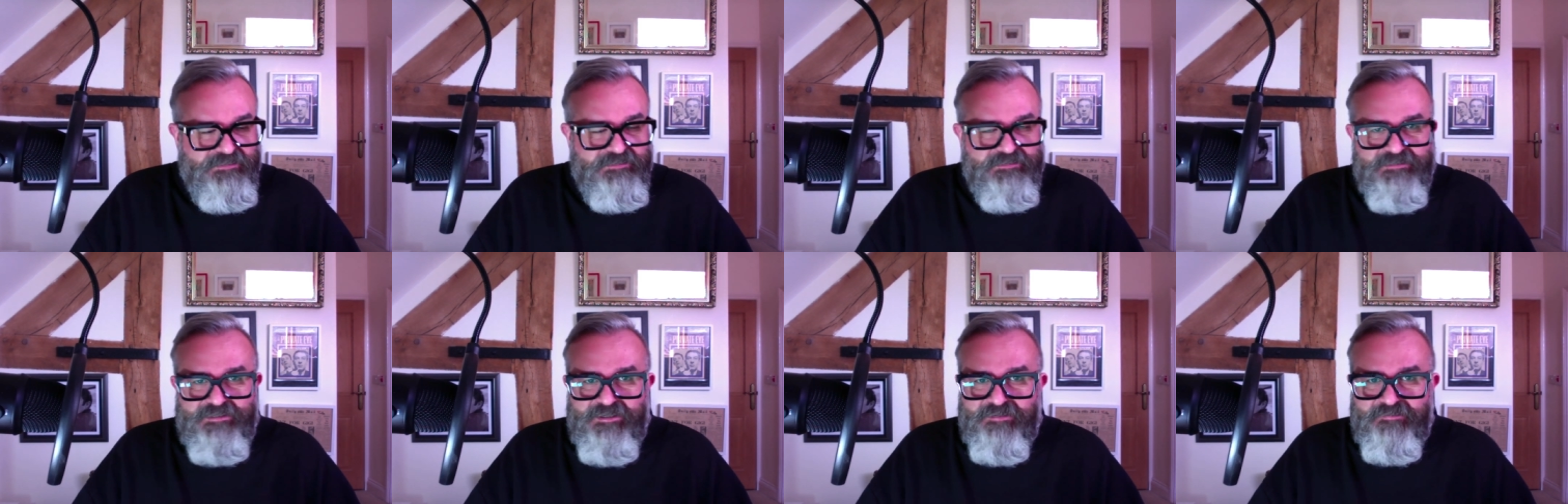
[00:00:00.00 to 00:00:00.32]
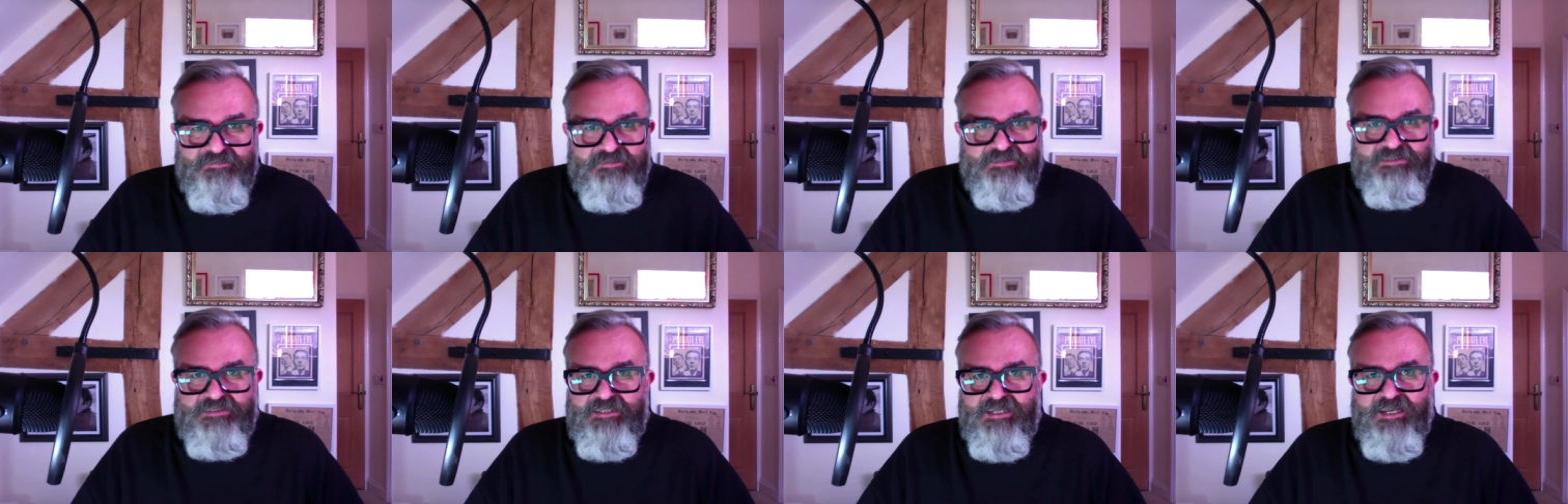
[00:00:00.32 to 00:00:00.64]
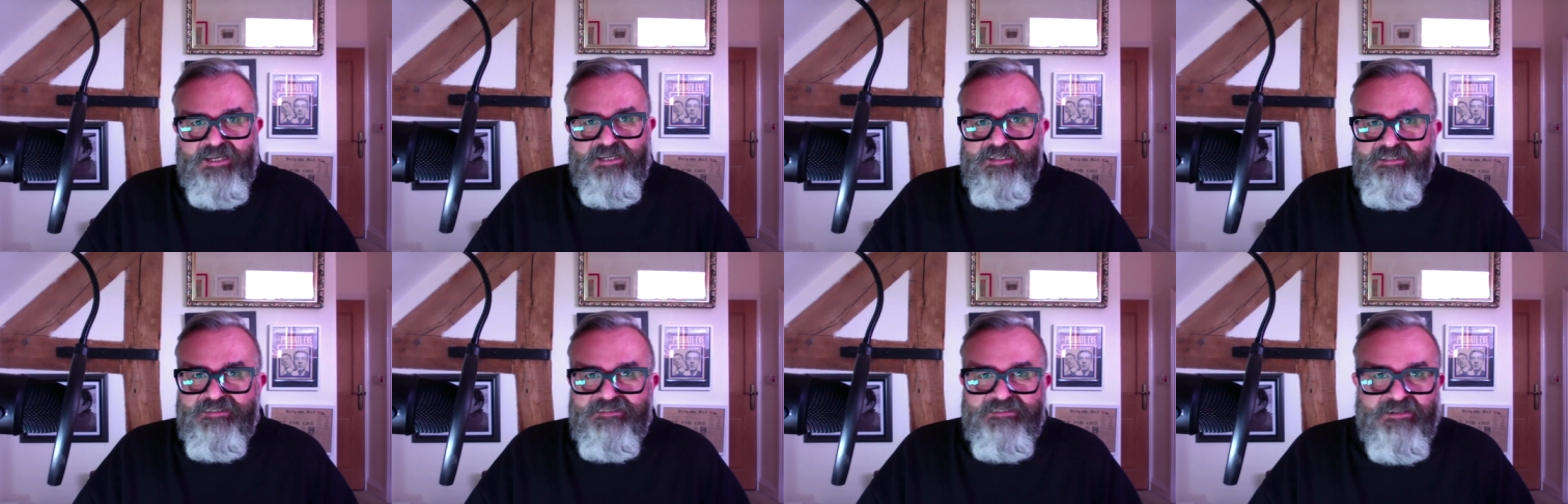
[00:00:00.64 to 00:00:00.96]
Don't
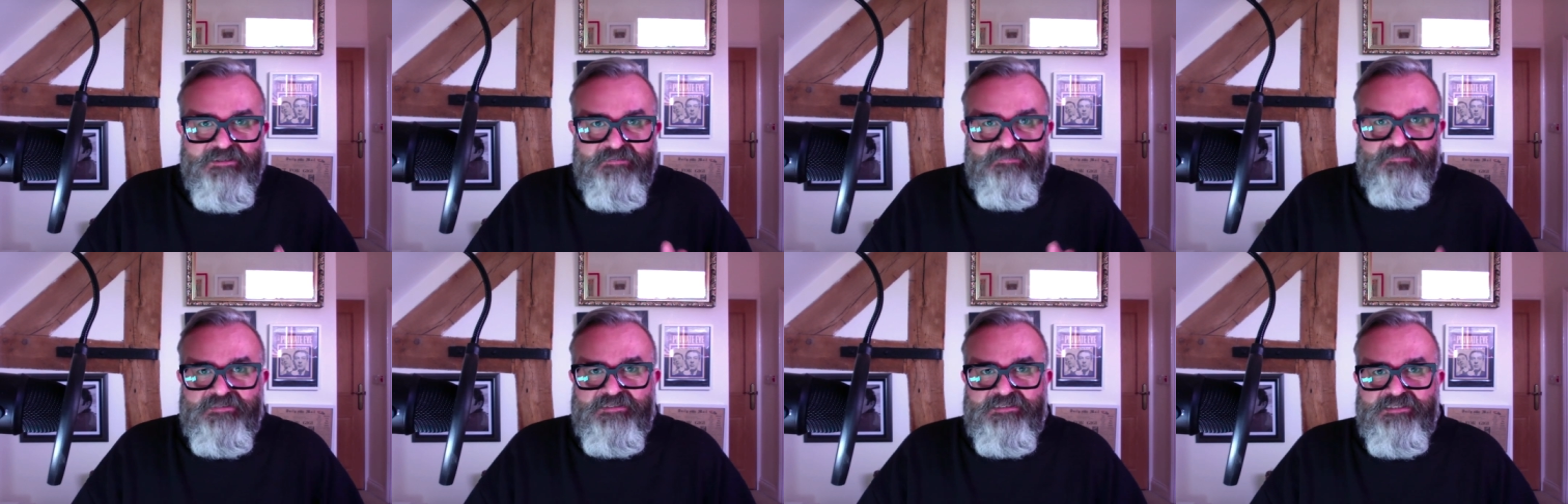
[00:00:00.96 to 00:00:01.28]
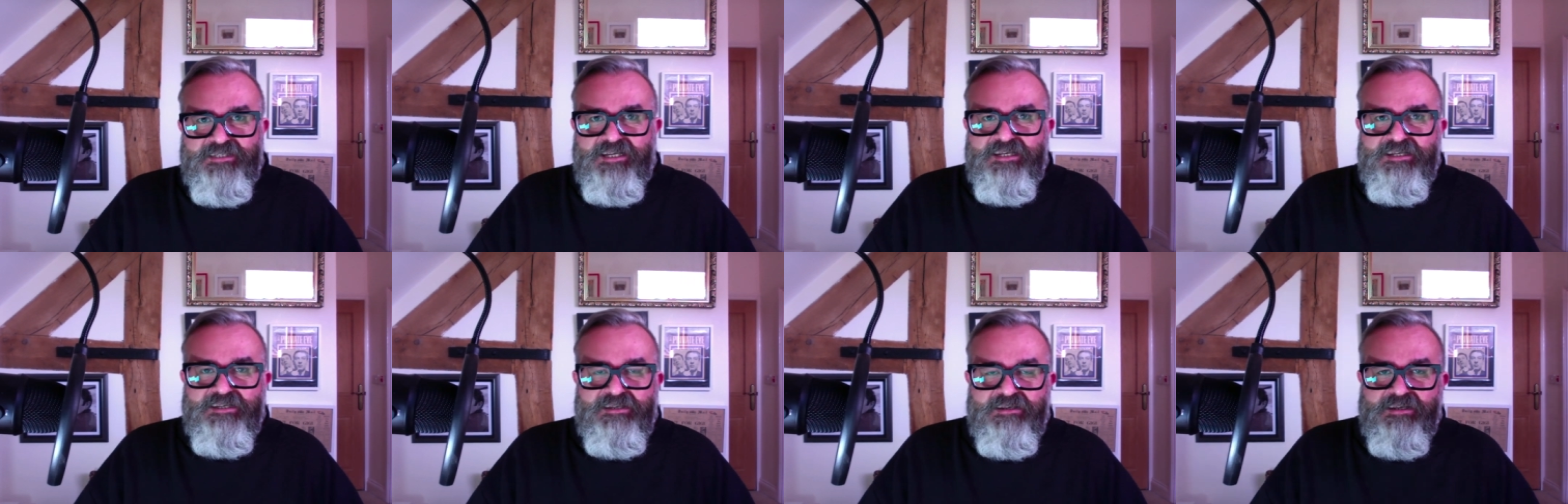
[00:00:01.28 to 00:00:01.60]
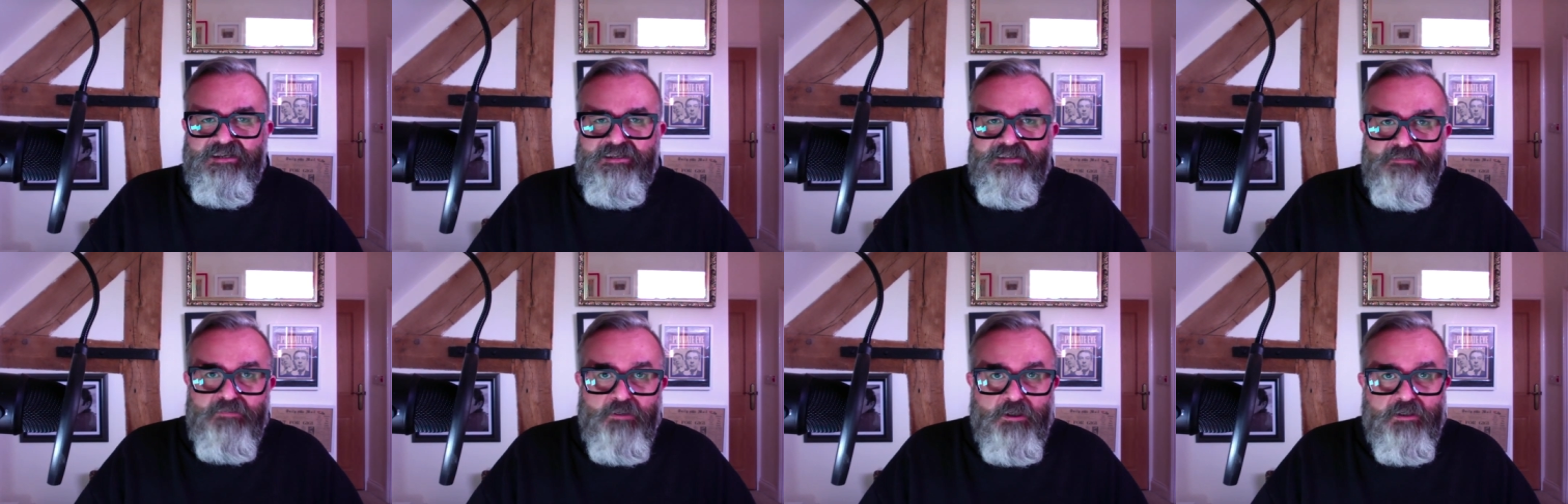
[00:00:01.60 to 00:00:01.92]
say
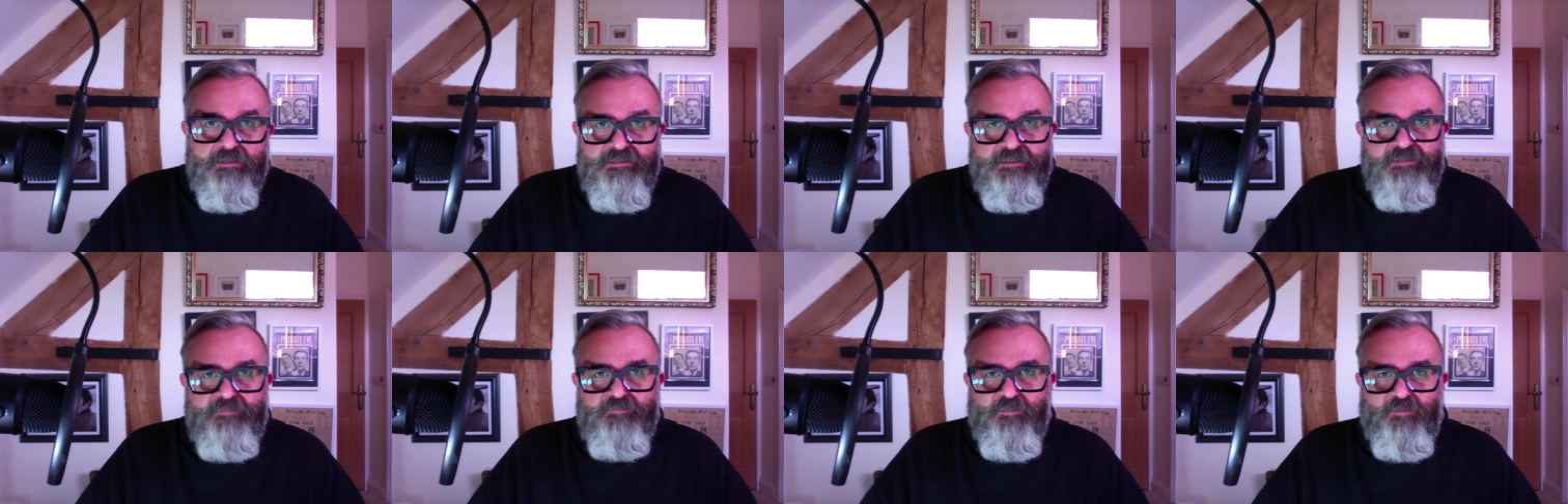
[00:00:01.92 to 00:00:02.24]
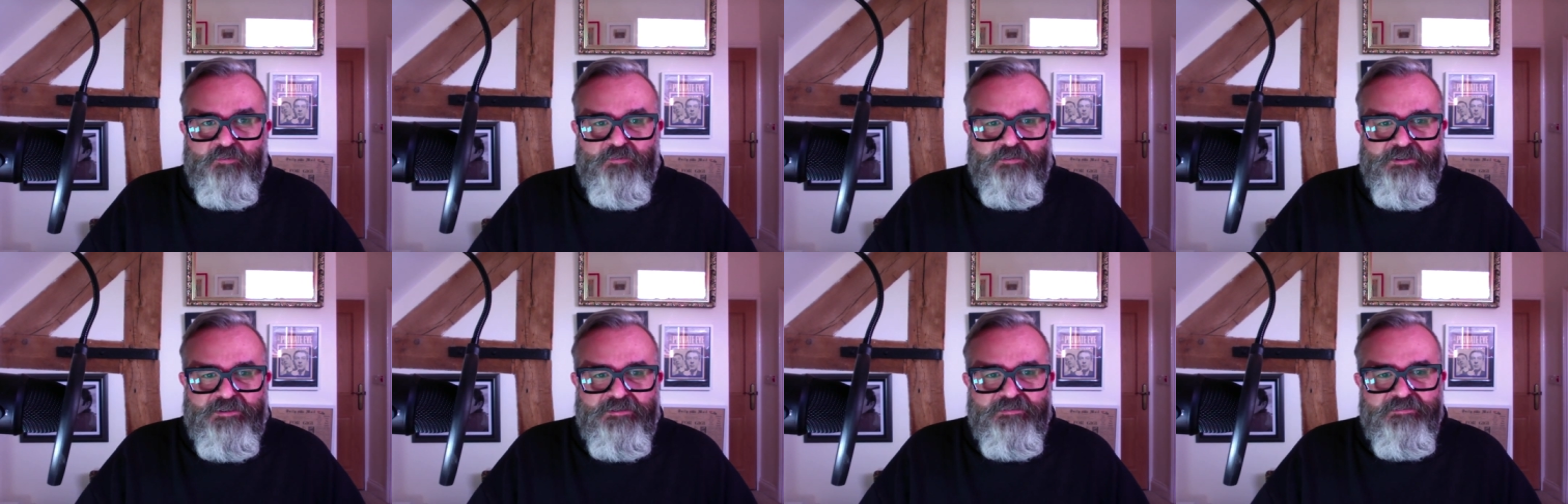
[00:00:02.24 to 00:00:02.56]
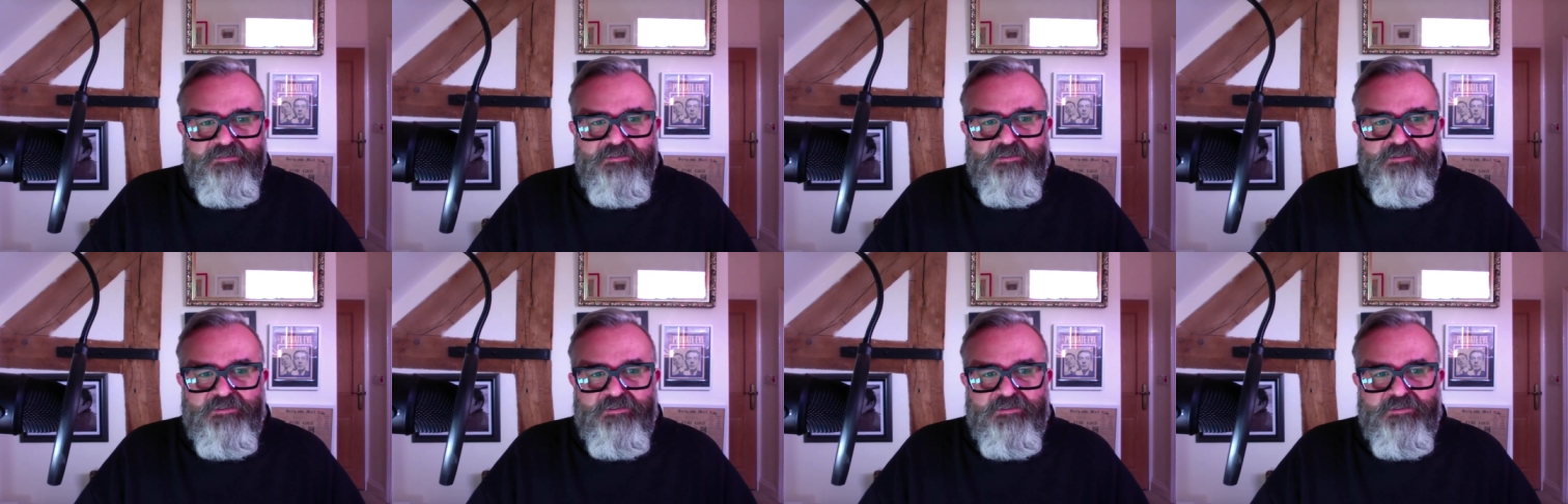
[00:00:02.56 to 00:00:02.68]
I didn't warn you.